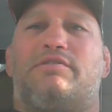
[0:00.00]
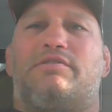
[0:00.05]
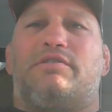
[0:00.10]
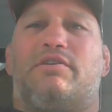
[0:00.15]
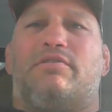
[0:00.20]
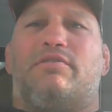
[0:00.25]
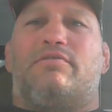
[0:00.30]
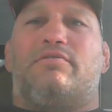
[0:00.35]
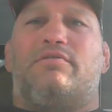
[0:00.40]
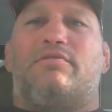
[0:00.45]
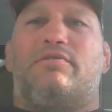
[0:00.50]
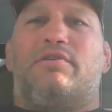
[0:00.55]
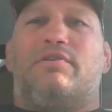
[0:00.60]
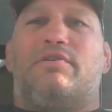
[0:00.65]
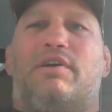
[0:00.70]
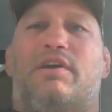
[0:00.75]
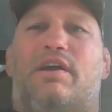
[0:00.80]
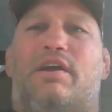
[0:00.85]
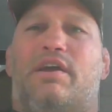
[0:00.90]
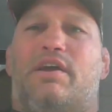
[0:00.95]
So
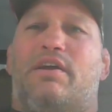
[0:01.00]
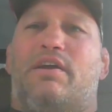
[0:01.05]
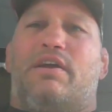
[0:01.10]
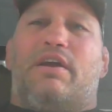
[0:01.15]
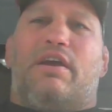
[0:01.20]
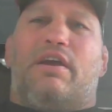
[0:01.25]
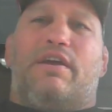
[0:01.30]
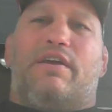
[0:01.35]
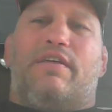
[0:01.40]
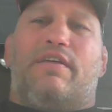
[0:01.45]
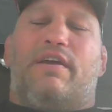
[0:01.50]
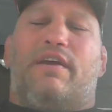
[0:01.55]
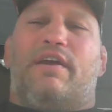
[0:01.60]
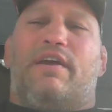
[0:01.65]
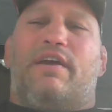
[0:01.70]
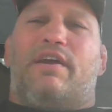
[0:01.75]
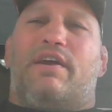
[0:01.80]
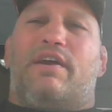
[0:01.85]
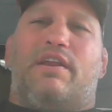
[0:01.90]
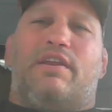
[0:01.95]
he
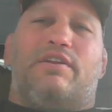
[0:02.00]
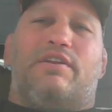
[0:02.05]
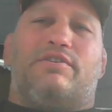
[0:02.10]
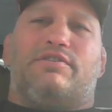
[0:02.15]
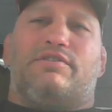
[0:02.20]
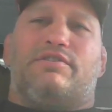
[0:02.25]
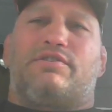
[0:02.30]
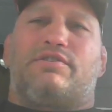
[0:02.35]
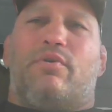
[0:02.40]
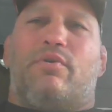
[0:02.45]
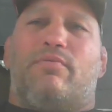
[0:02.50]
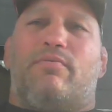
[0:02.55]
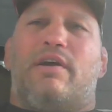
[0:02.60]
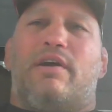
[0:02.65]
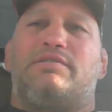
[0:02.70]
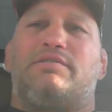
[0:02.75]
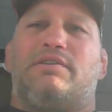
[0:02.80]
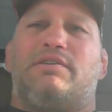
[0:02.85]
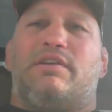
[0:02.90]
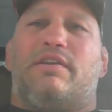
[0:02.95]
kind of just quit
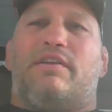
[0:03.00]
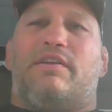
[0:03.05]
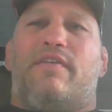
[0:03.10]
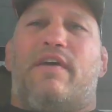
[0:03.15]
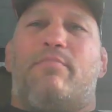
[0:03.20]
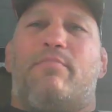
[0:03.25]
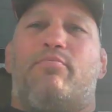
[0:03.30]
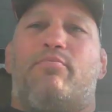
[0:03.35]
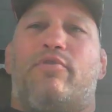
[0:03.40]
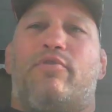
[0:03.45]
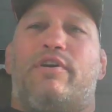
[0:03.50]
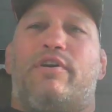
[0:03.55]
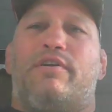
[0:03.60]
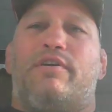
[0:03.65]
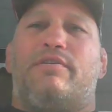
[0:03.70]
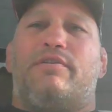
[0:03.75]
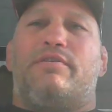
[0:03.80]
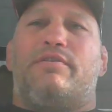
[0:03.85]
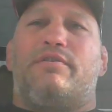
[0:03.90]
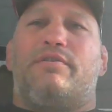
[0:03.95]
wrestling at that point,